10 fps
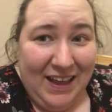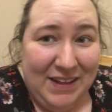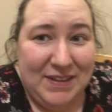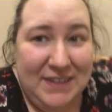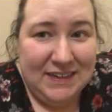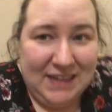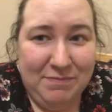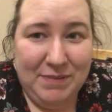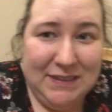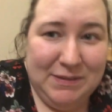um, they did
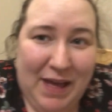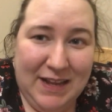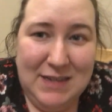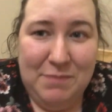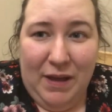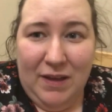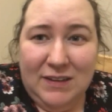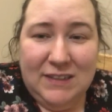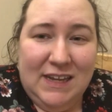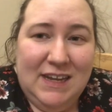give me some
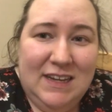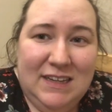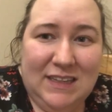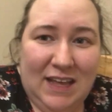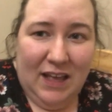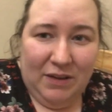antibiotics.